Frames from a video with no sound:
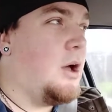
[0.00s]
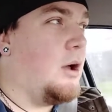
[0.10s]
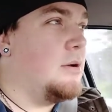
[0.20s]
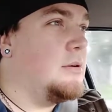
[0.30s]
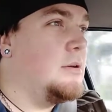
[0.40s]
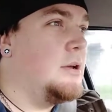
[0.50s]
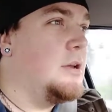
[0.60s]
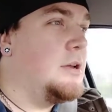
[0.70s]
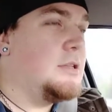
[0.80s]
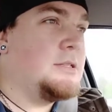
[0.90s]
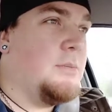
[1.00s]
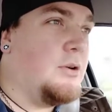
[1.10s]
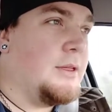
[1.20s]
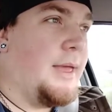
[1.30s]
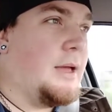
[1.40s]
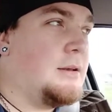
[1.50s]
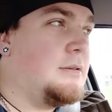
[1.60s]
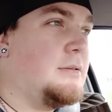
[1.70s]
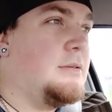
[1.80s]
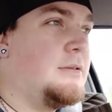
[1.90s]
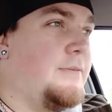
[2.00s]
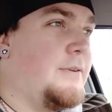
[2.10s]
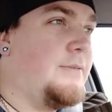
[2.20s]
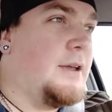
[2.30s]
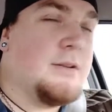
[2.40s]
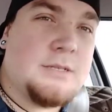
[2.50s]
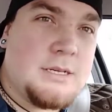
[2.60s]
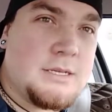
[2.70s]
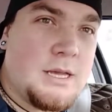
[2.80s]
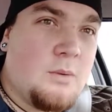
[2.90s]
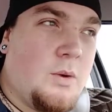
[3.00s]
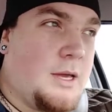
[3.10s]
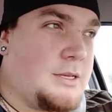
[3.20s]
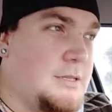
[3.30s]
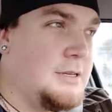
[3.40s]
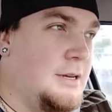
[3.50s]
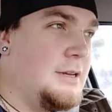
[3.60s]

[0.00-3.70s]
No, it's more than that, fifteen or sixteen weeks.